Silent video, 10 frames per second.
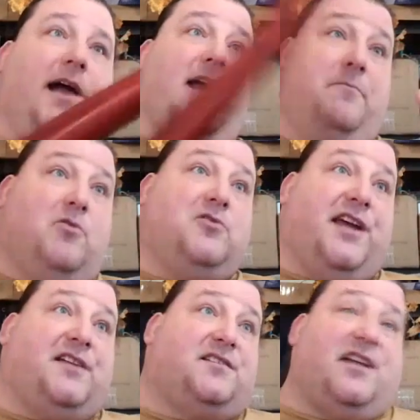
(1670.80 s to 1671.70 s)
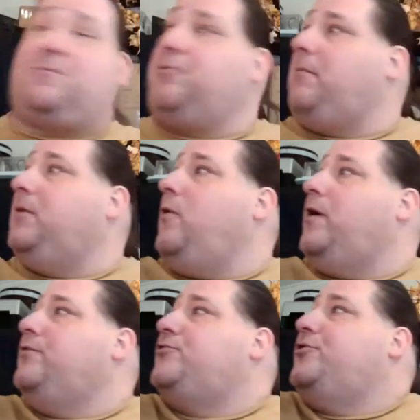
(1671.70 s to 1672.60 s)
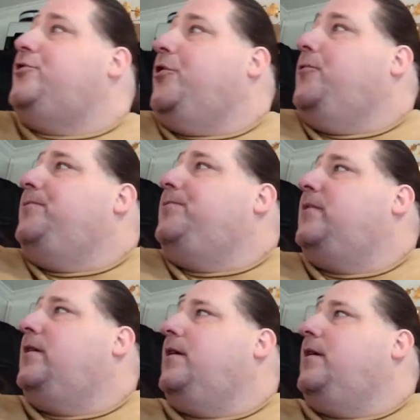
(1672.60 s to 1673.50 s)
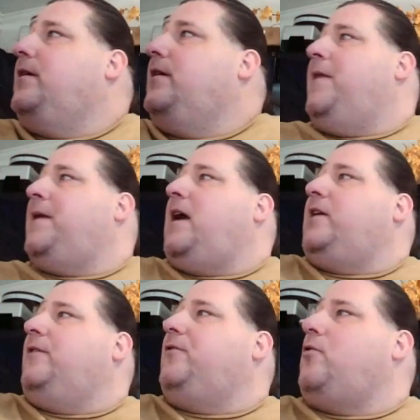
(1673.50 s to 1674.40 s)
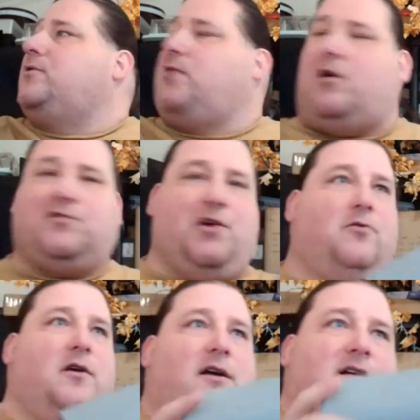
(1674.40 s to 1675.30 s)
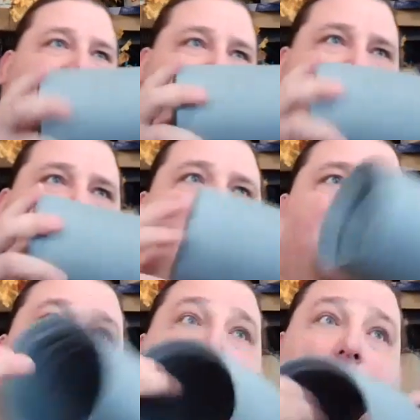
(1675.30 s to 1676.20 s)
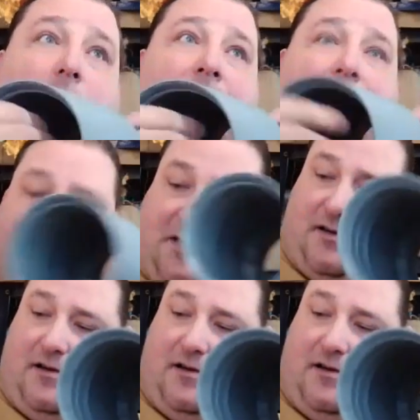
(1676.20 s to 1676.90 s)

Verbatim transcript: And in most cases, that's probably what you should do. And then I could, of course, also design the motor mount